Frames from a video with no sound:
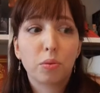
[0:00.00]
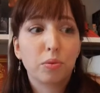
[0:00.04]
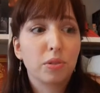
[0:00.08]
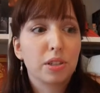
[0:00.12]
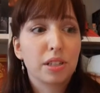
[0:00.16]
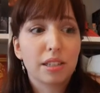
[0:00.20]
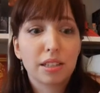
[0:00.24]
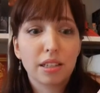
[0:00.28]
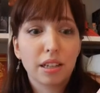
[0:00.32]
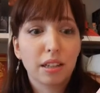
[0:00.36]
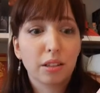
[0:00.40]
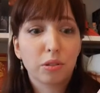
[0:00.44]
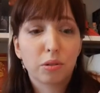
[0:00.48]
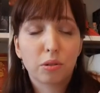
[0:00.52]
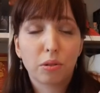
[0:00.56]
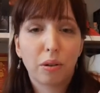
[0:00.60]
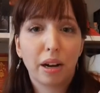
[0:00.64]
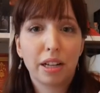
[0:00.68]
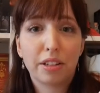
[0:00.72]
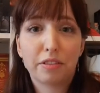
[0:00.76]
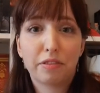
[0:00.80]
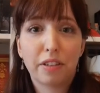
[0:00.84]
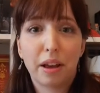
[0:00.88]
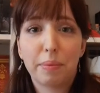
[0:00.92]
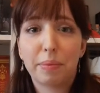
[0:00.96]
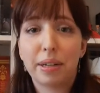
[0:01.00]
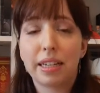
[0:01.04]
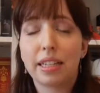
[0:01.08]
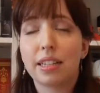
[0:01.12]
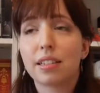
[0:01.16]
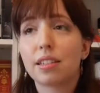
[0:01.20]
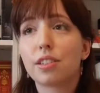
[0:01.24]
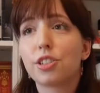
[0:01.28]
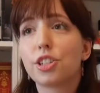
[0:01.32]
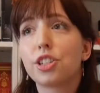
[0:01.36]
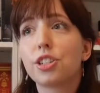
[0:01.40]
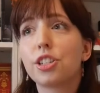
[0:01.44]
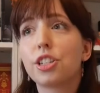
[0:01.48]
still quite
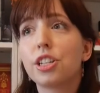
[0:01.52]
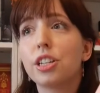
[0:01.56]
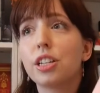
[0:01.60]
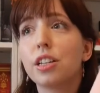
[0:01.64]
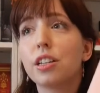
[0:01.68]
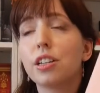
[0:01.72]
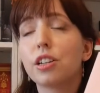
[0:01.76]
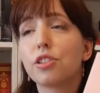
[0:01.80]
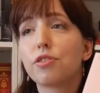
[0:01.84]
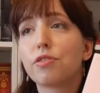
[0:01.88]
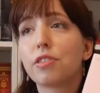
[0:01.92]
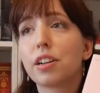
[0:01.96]
feminist. She,